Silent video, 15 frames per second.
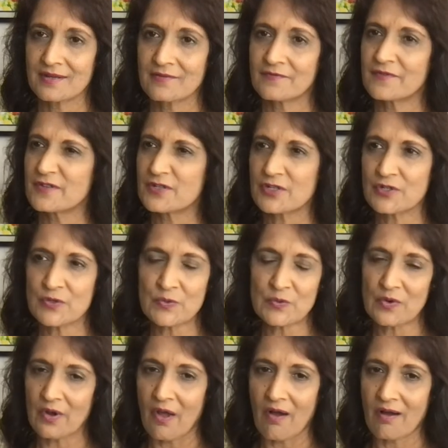for too
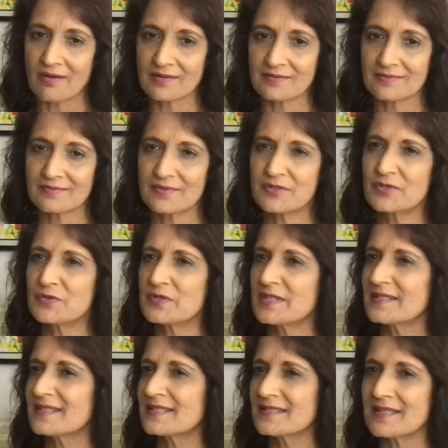long. Do
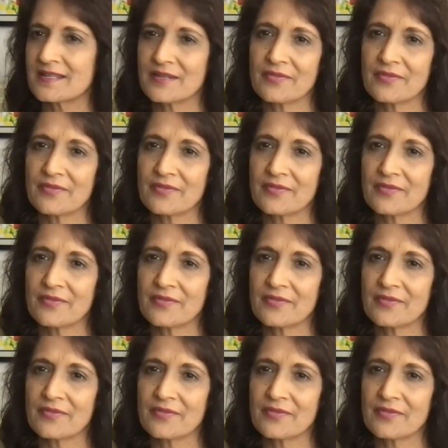not stay